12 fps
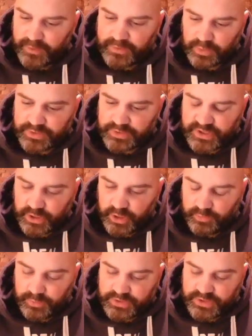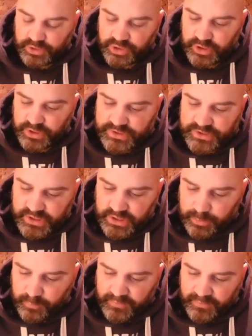wants to know, we touched on this earlier,
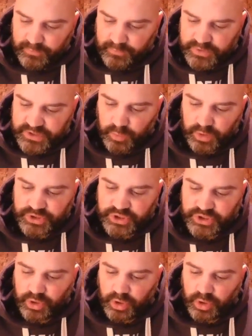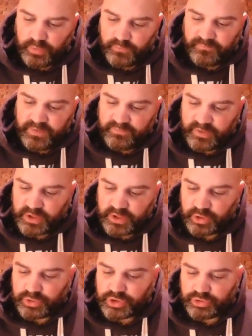but Fred wants to know, what's your favourite
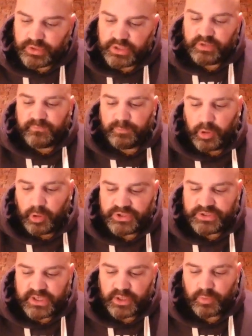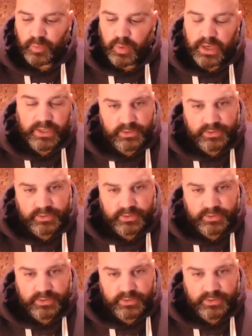country you've boxed in and why?